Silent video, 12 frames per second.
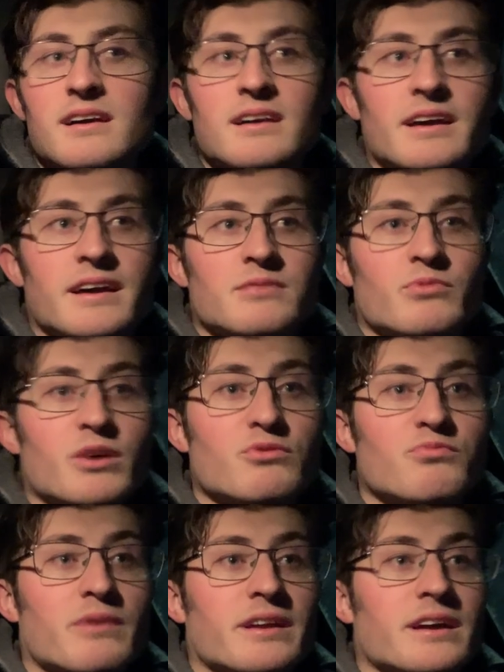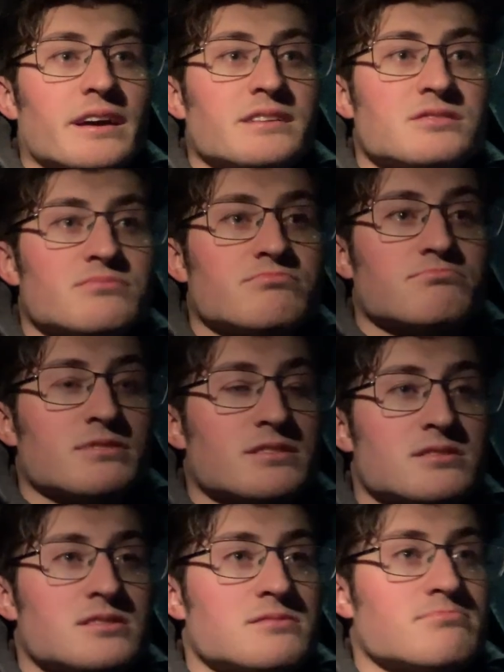And Werewolf by Night
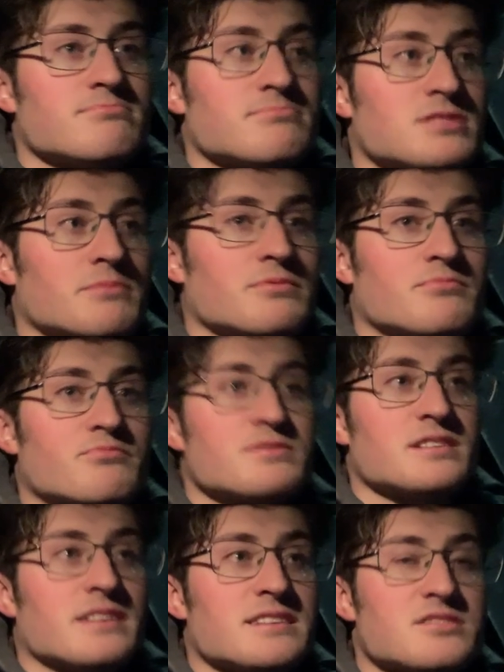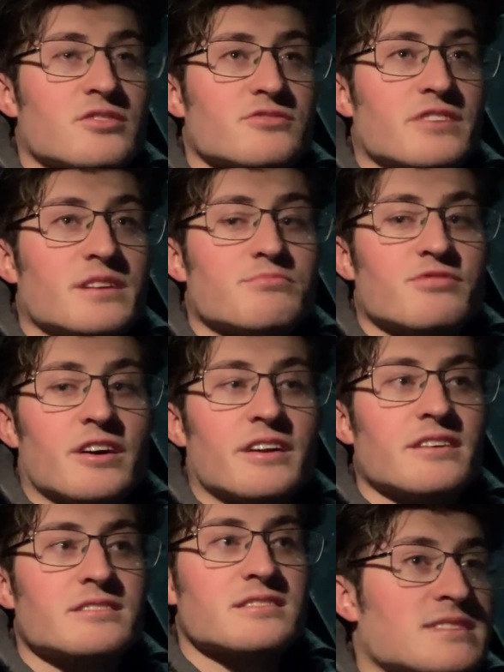is, some see it as an R-rated
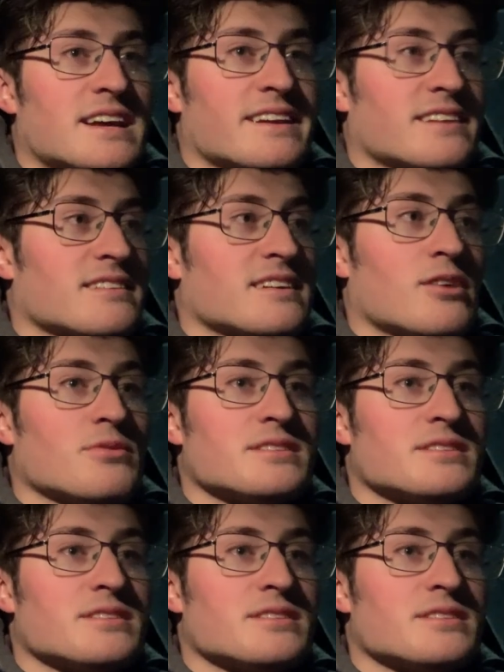product. Technically, all the